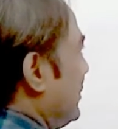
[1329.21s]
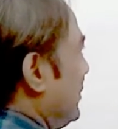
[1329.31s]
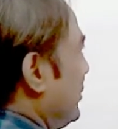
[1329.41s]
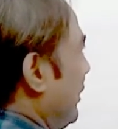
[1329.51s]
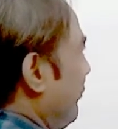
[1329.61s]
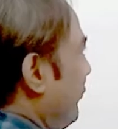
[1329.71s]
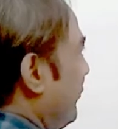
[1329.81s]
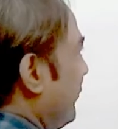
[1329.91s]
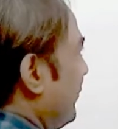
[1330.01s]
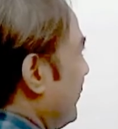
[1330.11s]
You
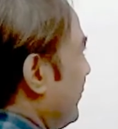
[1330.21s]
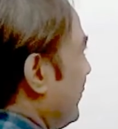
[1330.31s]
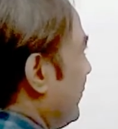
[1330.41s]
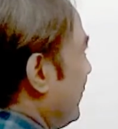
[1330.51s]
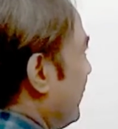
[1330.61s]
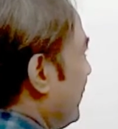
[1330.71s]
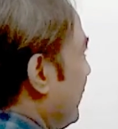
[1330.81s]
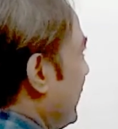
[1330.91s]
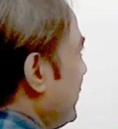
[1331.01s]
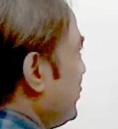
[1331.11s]
have
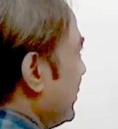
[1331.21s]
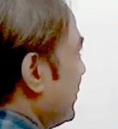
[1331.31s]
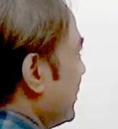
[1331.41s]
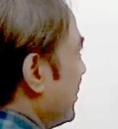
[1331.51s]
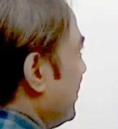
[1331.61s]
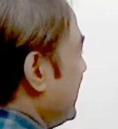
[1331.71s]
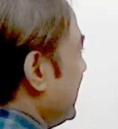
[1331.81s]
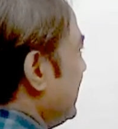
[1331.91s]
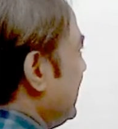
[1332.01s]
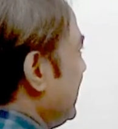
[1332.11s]
mentioned the
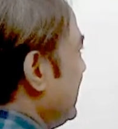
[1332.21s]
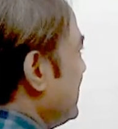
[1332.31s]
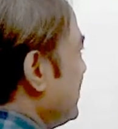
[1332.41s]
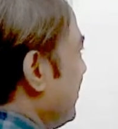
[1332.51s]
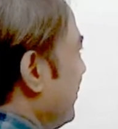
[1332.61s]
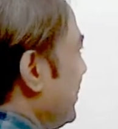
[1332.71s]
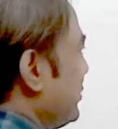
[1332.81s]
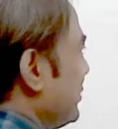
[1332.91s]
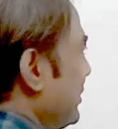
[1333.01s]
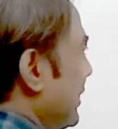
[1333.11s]
contact details, you have
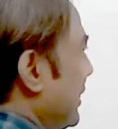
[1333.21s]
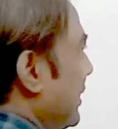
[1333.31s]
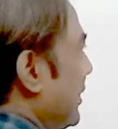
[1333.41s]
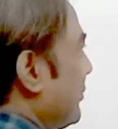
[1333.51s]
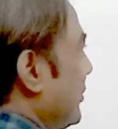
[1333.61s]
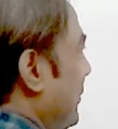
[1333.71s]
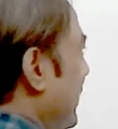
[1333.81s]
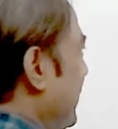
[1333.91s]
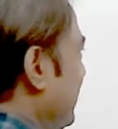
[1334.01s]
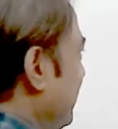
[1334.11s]
mentioned taking care of the pet,